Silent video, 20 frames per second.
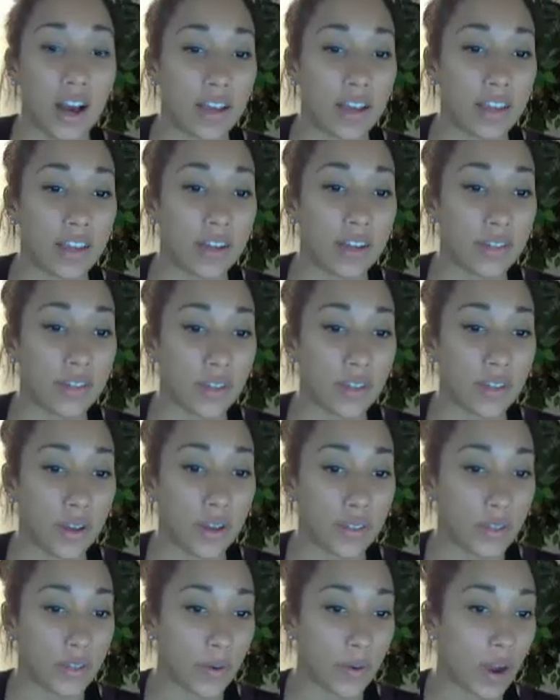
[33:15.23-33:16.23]
Here's
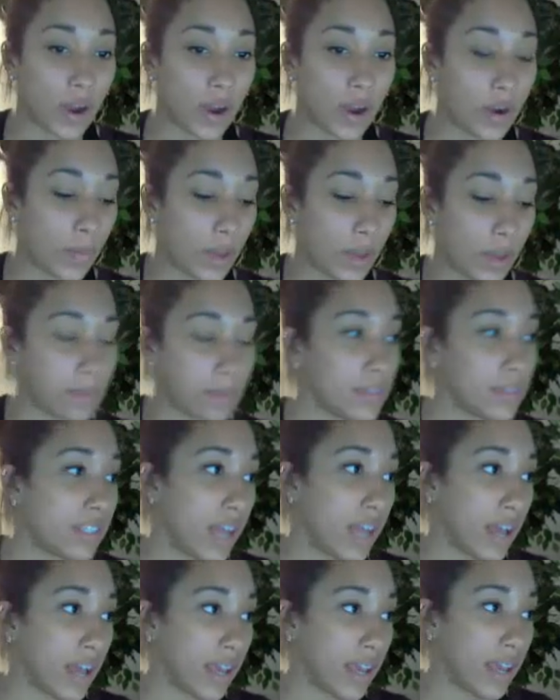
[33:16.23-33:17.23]
also our
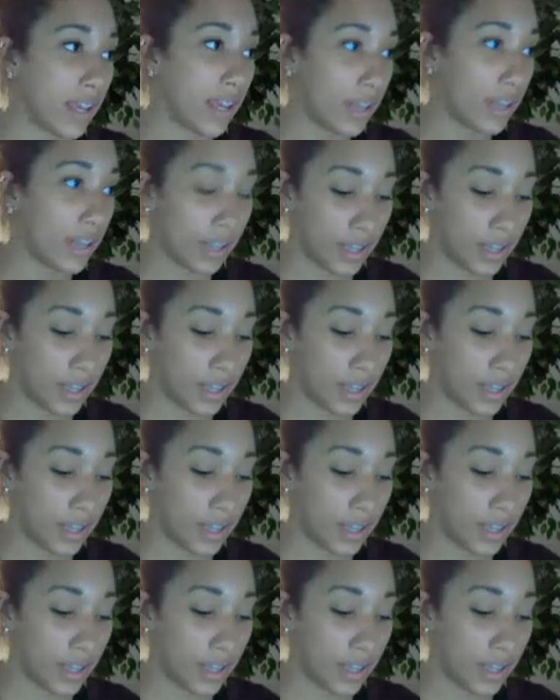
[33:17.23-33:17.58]
website.